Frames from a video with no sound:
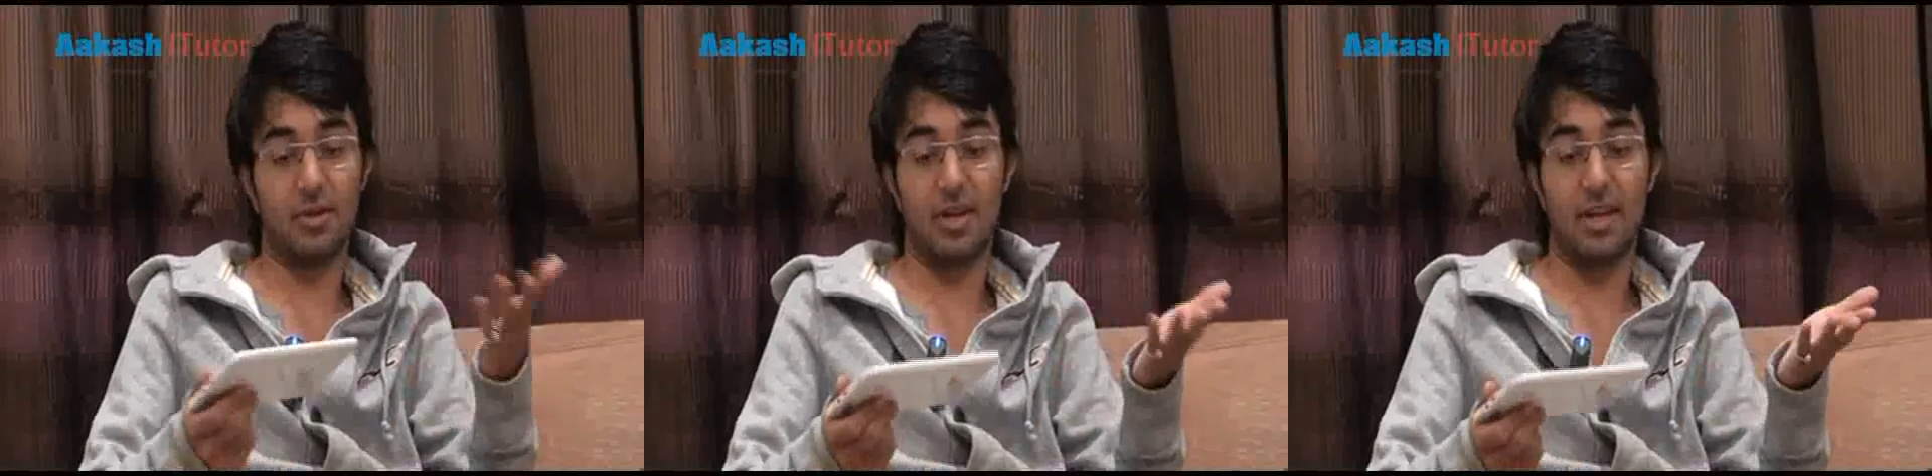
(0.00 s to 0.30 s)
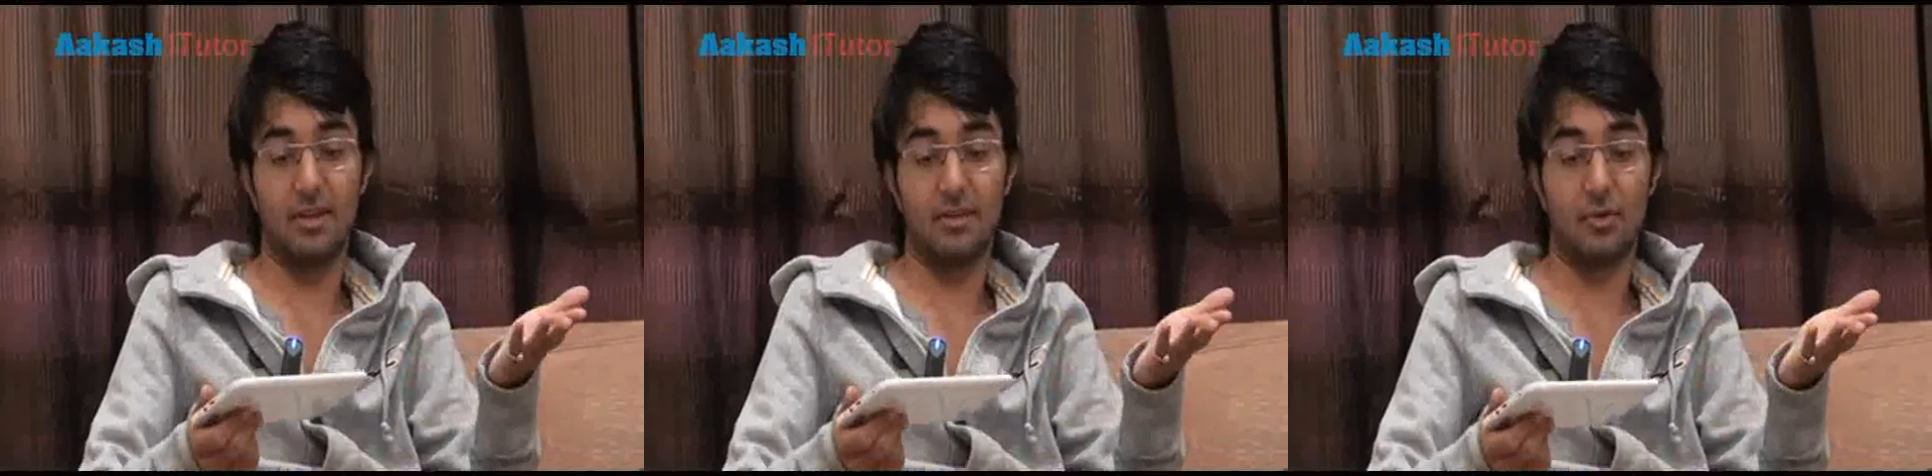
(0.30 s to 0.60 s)

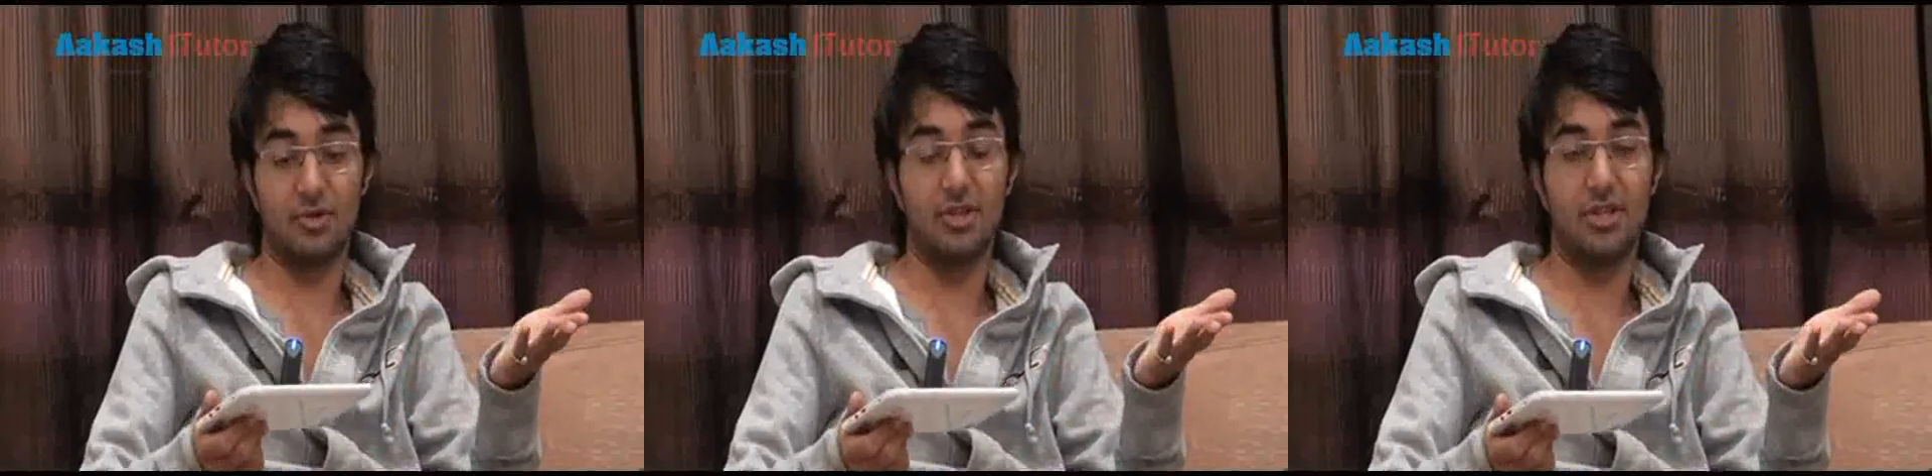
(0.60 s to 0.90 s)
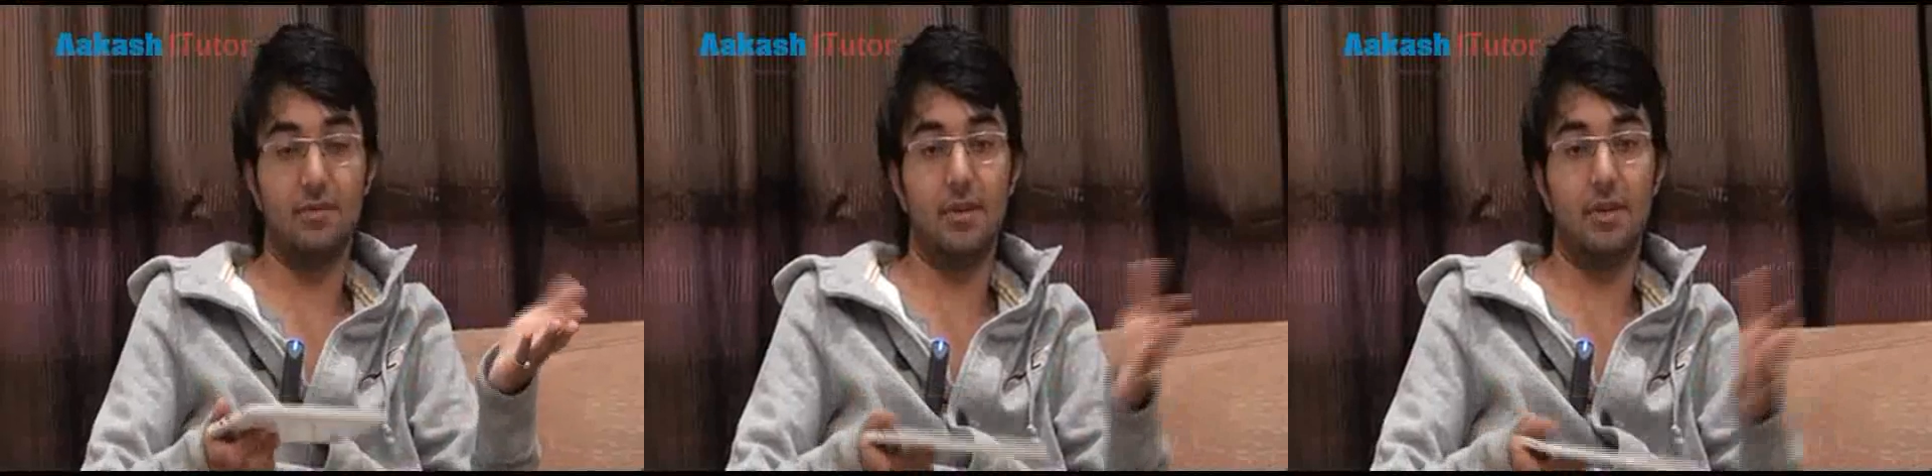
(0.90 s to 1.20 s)
like watching
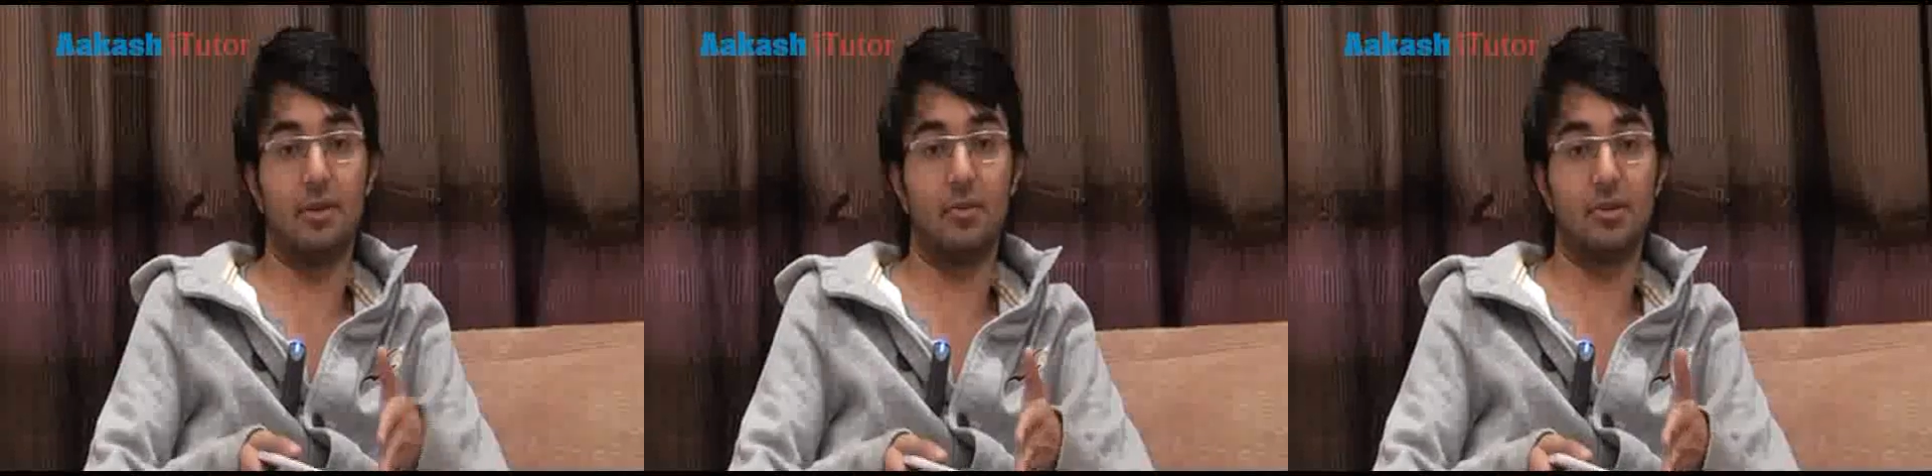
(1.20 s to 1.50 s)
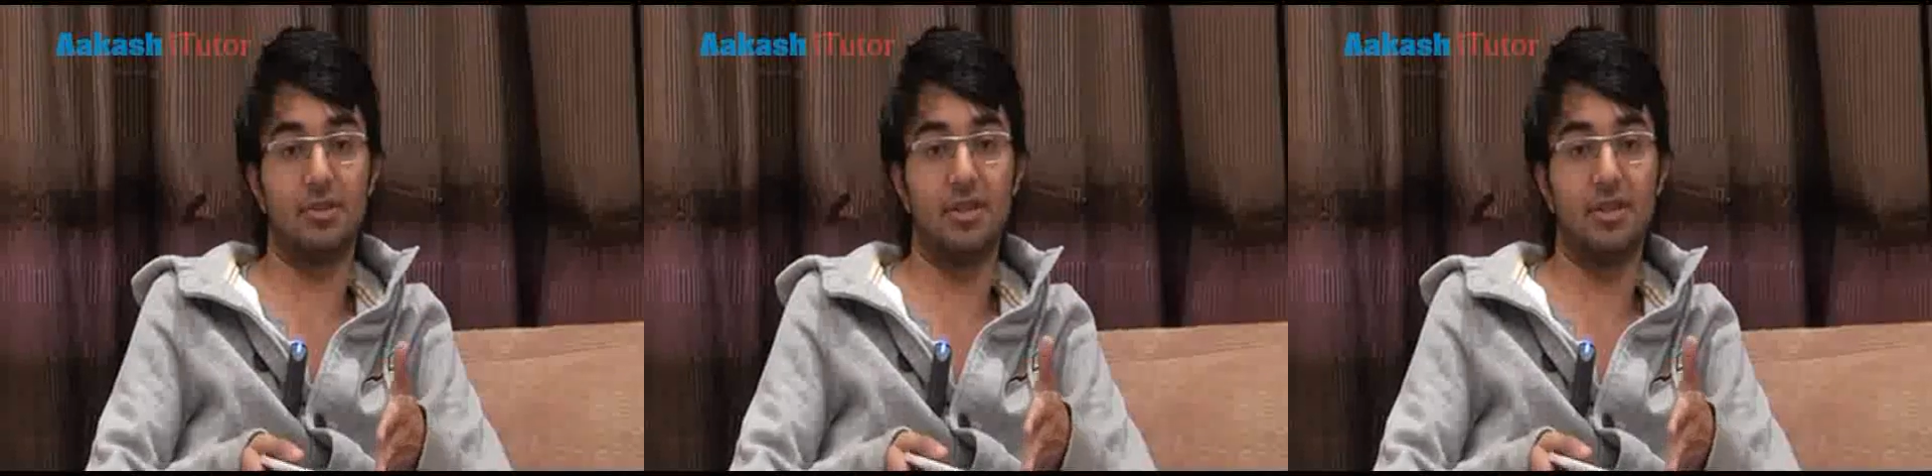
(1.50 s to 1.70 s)
T V, you can watch